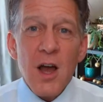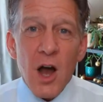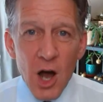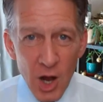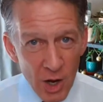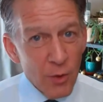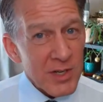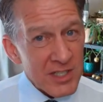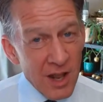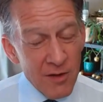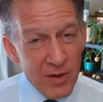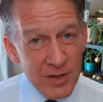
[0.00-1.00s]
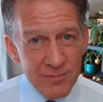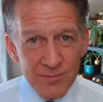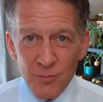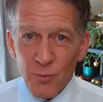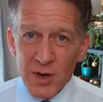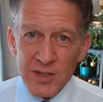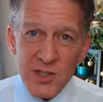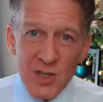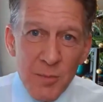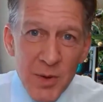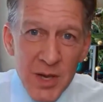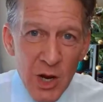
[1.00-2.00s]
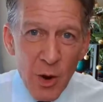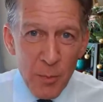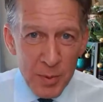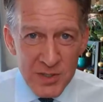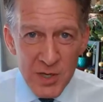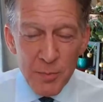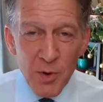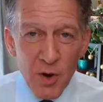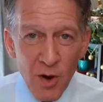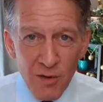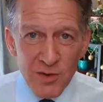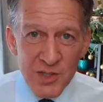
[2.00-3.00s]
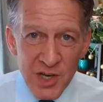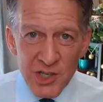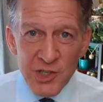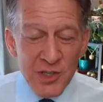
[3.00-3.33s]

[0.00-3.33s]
I always love it when somebody opens up a conversation